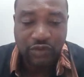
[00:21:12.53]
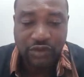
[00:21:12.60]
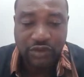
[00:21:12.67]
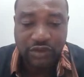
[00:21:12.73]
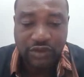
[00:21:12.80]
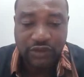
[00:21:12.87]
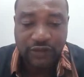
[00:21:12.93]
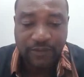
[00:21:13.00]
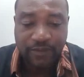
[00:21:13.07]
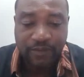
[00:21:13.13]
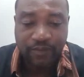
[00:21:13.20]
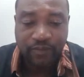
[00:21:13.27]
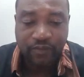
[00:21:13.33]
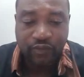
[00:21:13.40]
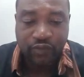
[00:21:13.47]
want.
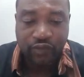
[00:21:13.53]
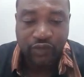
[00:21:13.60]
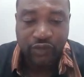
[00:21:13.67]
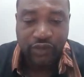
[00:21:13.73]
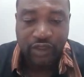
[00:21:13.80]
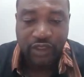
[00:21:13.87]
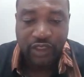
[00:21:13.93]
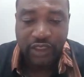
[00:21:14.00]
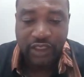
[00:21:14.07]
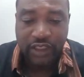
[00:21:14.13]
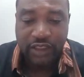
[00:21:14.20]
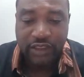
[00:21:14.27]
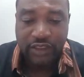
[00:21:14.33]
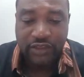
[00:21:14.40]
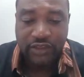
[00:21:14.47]

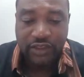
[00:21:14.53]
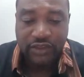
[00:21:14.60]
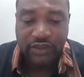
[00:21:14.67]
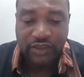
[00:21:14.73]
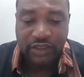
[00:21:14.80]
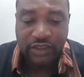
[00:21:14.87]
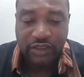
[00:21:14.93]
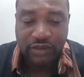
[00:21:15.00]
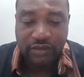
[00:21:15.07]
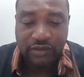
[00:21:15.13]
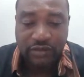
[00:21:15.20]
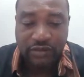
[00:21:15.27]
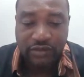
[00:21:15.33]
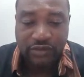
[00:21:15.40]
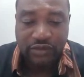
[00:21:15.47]
Again, this is the
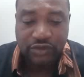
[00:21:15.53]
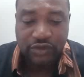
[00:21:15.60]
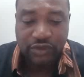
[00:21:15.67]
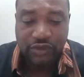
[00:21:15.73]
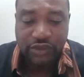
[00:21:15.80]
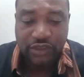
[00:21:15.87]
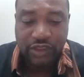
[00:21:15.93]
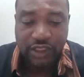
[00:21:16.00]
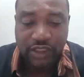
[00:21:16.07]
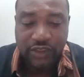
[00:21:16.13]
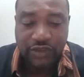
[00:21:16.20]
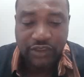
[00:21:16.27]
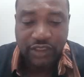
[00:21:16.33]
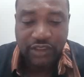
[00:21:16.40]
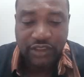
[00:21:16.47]

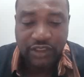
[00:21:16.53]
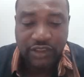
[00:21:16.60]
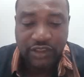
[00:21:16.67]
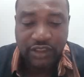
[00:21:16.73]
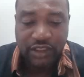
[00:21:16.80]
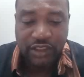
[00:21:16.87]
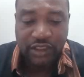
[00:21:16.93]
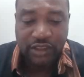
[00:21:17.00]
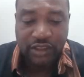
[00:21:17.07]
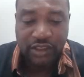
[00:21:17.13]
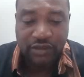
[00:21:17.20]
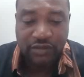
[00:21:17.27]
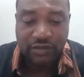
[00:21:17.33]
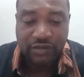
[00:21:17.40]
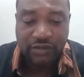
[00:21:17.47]
crosshair. You see as I shake it
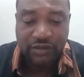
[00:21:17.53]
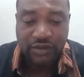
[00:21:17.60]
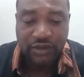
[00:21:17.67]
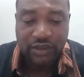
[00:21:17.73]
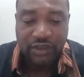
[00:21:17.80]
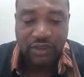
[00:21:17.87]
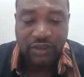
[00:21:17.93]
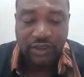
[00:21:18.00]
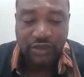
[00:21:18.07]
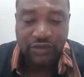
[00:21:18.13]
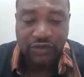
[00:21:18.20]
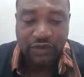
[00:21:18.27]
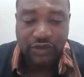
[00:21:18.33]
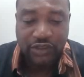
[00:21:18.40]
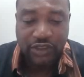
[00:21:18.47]
now, the
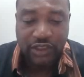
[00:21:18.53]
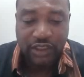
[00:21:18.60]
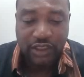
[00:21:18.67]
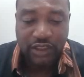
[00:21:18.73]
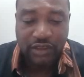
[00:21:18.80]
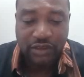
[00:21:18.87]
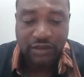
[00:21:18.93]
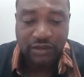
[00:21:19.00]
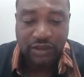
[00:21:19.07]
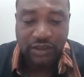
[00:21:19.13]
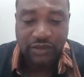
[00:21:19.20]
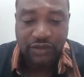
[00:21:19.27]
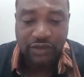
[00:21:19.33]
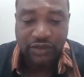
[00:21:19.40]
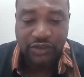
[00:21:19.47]
crosshair.
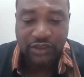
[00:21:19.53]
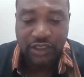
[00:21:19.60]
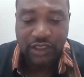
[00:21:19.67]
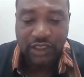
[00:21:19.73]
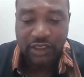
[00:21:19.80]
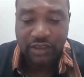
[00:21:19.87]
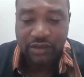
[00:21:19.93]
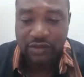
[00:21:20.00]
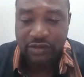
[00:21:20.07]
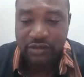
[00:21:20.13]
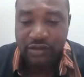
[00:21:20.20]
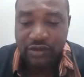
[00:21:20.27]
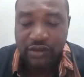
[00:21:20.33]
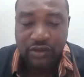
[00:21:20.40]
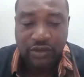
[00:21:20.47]
The crosshair
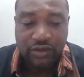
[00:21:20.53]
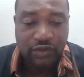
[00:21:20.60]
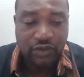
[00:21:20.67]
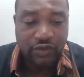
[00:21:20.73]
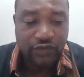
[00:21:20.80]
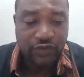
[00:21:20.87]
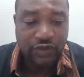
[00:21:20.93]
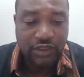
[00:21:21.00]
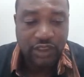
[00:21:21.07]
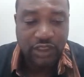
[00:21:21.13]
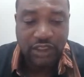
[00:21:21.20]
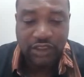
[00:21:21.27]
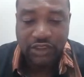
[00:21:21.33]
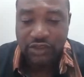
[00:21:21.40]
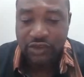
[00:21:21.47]
goes for
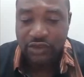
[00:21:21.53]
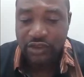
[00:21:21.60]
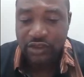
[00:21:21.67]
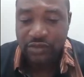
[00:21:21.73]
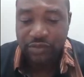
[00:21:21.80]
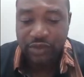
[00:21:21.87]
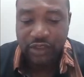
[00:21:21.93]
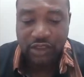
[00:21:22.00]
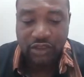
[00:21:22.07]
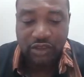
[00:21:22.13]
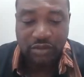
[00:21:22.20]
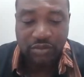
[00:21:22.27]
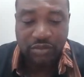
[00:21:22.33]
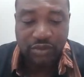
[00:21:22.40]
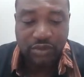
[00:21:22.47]
selections and
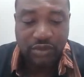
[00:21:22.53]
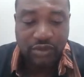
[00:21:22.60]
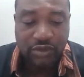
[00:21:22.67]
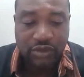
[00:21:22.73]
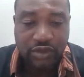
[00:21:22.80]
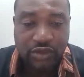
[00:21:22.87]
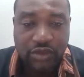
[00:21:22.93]
picking up